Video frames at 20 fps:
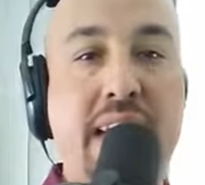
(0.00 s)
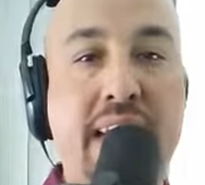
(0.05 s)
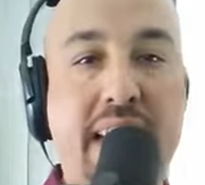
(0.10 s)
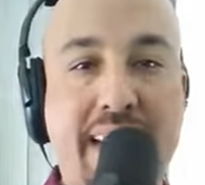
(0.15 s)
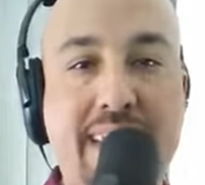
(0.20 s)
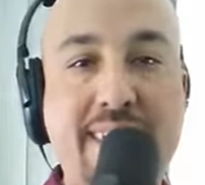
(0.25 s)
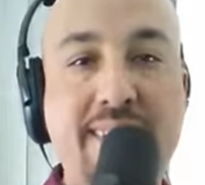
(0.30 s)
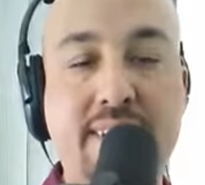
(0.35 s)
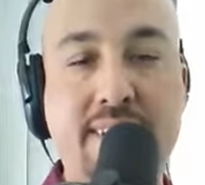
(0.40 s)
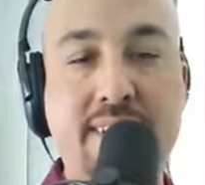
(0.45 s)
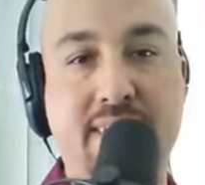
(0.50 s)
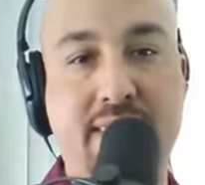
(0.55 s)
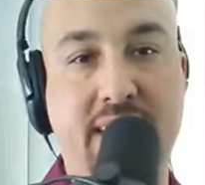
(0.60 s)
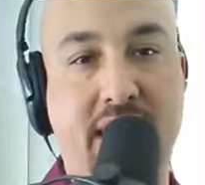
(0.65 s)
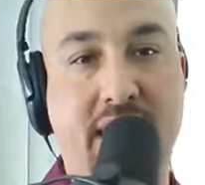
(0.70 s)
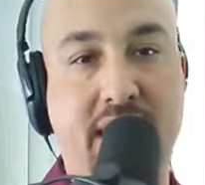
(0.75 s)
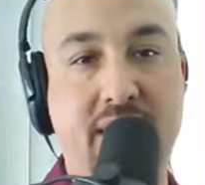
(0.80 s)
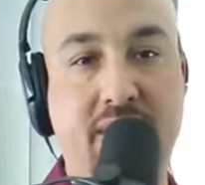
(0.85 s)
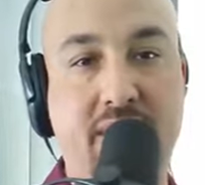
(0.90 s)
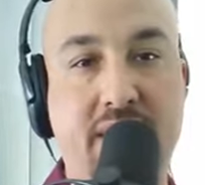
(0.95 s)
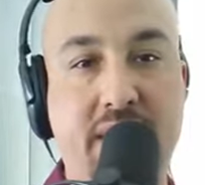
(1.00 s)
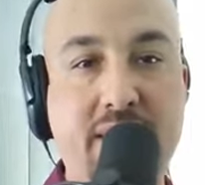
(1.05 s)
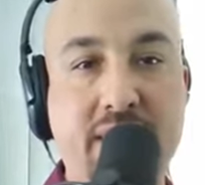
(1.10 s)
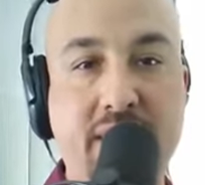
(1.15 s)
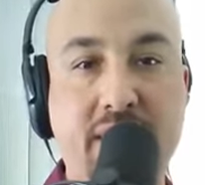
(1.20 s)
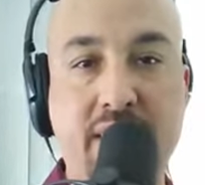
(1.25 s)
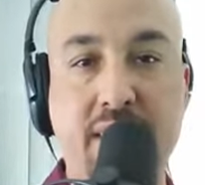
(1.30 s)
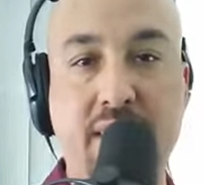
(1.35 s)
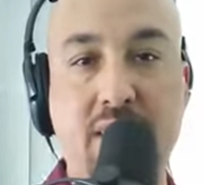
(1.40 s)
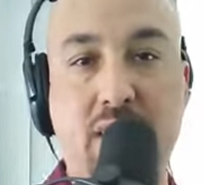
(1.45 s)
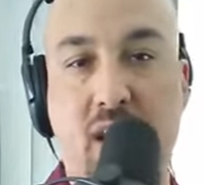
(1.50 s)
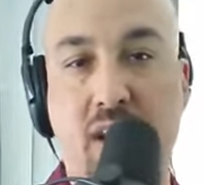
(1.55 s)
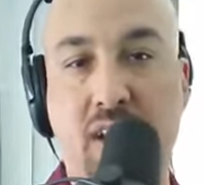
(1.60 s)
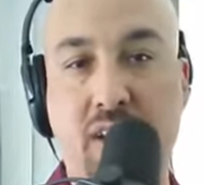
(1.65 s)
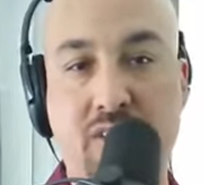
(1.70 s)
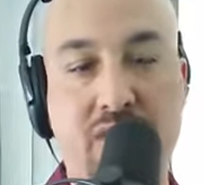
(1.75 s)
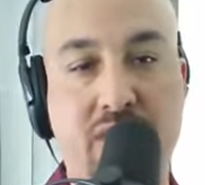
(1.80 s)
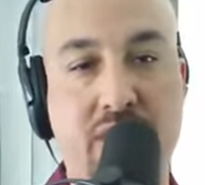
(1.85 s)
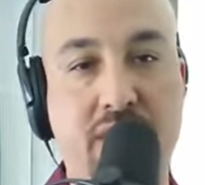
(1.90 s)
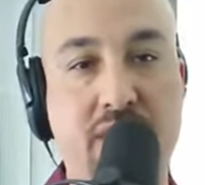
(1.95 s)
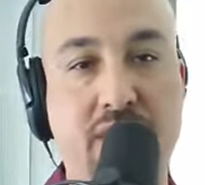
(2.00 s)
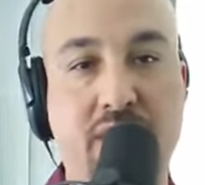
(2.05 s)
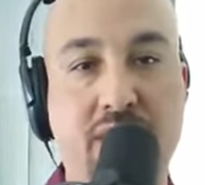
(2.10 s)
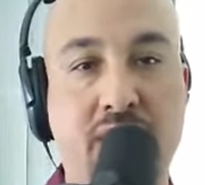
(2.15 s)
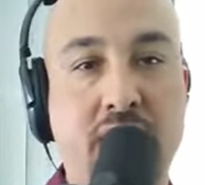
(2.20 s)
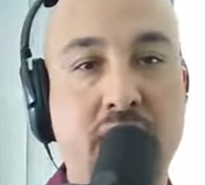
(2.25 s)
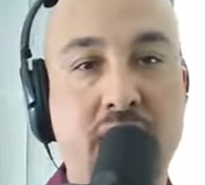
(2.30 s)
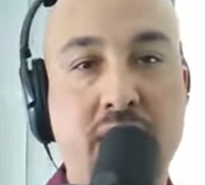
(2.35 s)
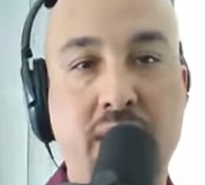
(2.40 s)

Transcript: entities. Listen, colleges,